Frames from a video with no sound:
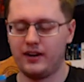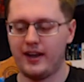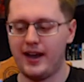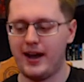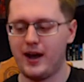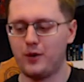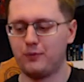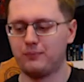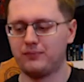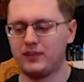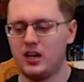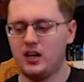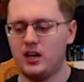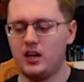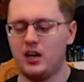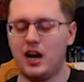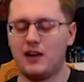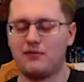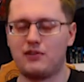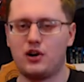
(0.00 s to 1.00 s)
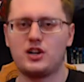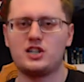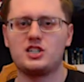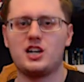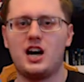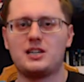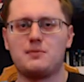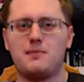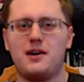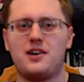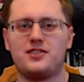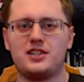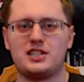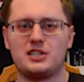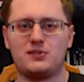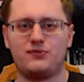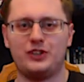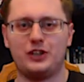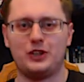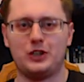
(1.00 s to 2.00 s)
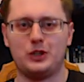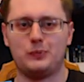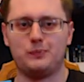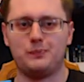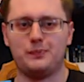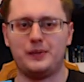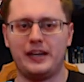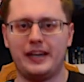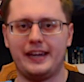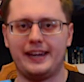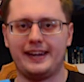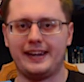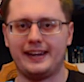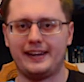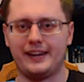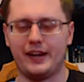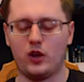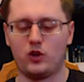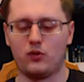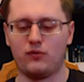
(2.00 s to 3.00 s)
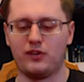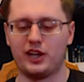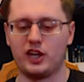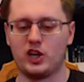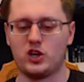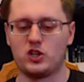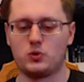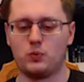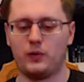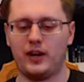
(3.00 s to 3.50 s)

Now, I've already talked about this film in other videos.